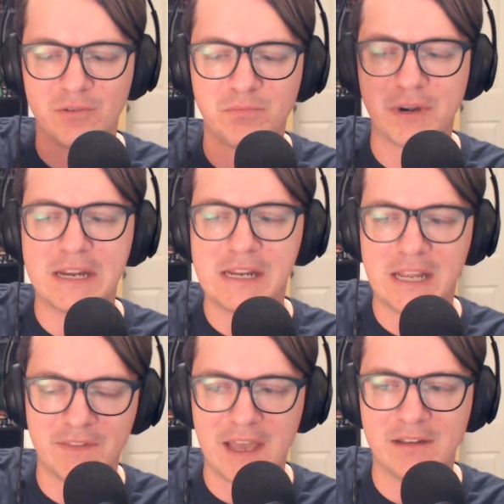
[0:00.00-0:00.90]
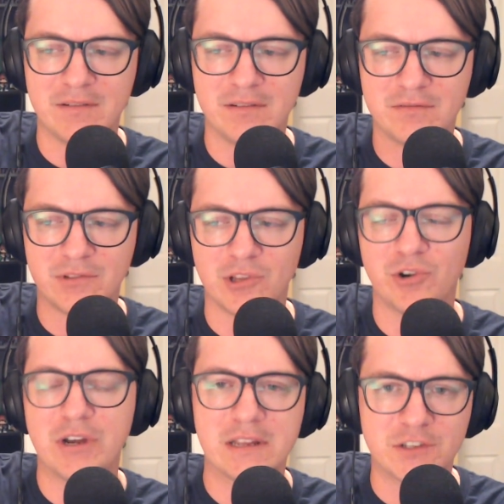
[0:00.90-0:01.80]
bringing in that
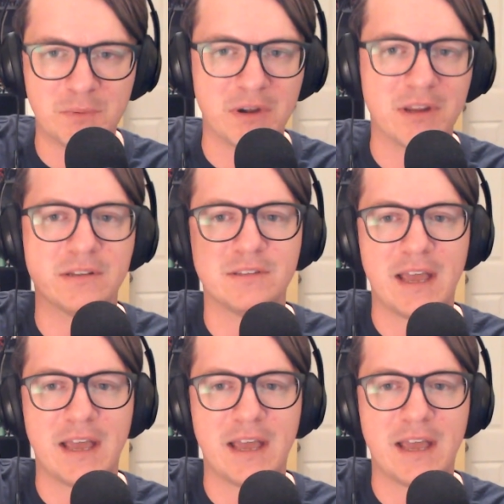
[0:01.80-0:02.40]
learning experience,